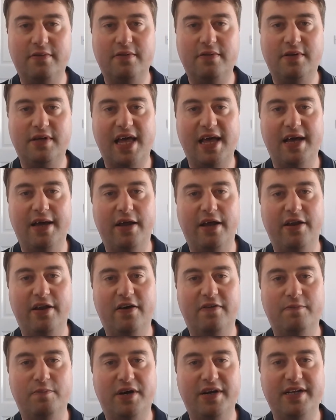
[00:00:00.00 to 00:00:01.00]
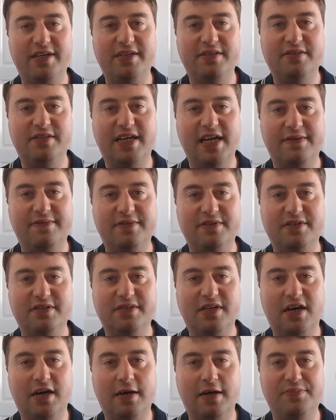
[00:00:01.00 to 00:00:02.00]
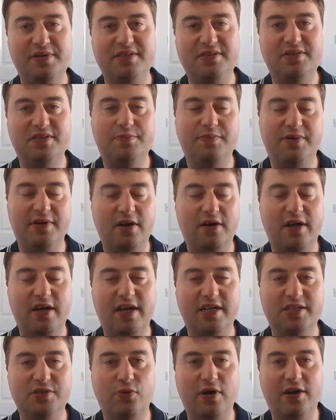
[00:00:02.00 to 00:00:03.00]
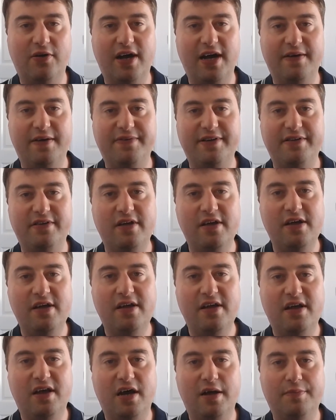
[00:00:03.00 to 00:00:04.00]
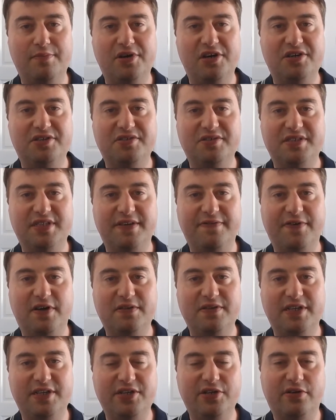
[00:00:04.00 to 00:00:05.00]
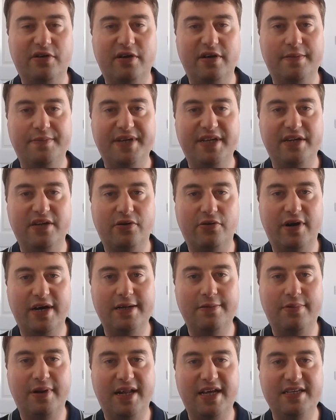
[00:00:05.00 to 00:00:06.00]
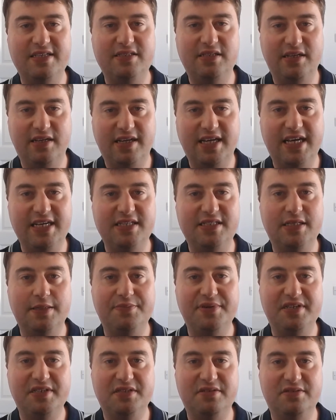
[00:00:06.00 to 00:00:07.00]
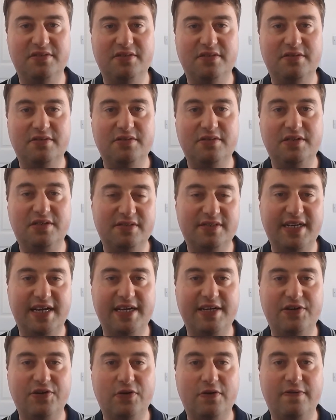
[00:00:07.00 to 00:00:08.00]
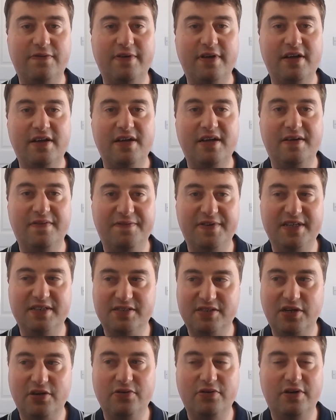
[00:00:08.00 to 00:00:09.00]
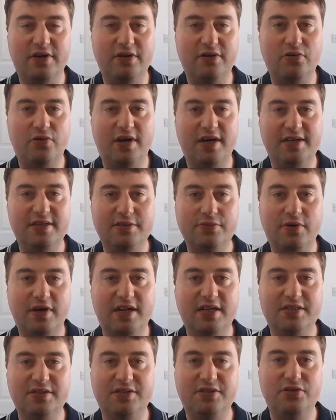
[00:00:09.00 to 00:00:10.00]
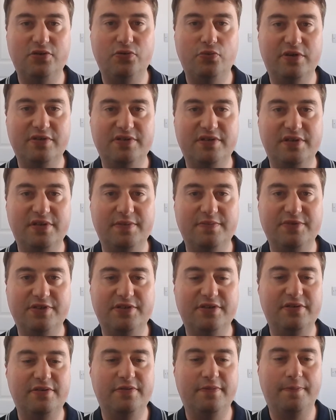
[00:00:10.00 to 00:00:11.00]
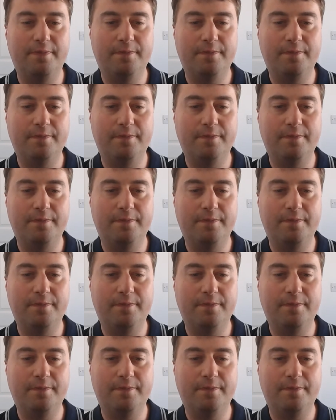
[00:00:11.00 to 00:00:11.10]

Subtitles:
get enough money together to start a business, but as well having an emergency fund, and you're going to be in a great place in case the business doesn't take off or things don't go quite as well as you wanted them to.